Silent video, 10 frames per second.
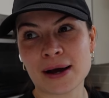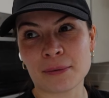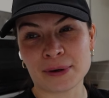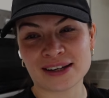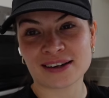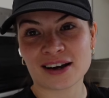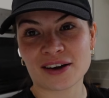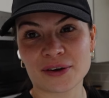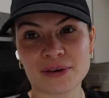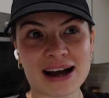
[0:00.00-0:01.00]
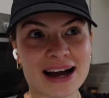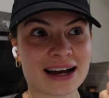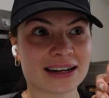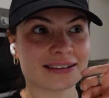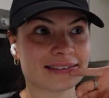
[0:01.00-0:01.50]
a week ago,
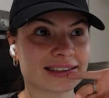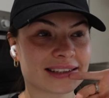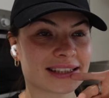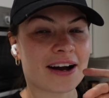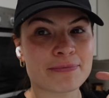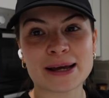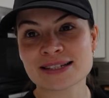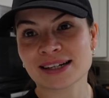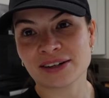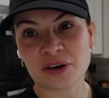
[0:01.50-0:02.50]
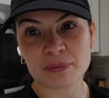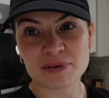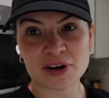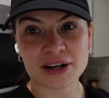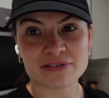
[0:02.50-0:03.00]
and I've basically not been
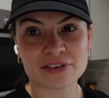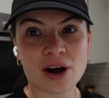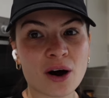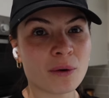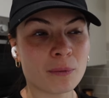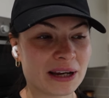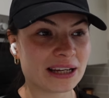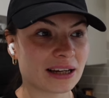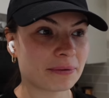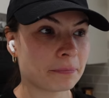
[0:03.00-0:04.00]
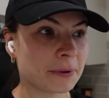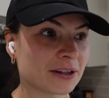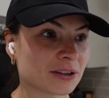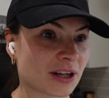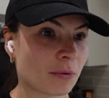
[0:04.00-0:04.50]
running for the whole week
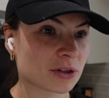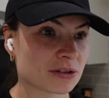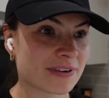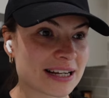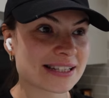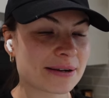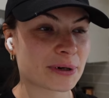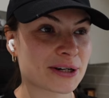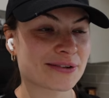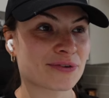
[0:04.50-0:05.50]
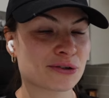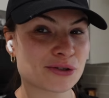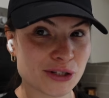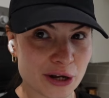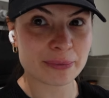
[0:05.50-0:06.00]
because I want to rest it, because I've got
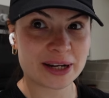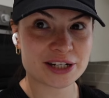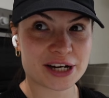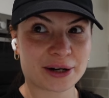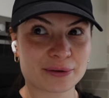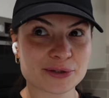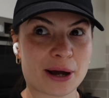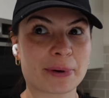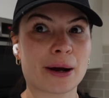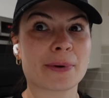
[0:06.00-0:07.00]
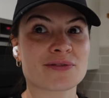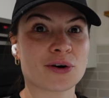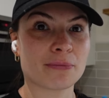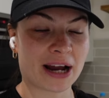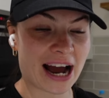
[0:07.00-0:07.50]
so many cheer comps coming up. I've
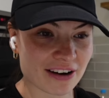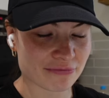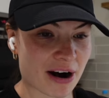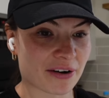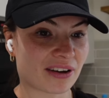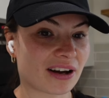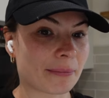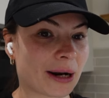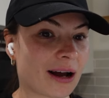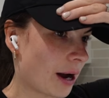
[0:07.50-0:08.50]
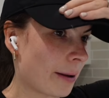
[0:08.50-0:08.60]
got my half marathon coming up.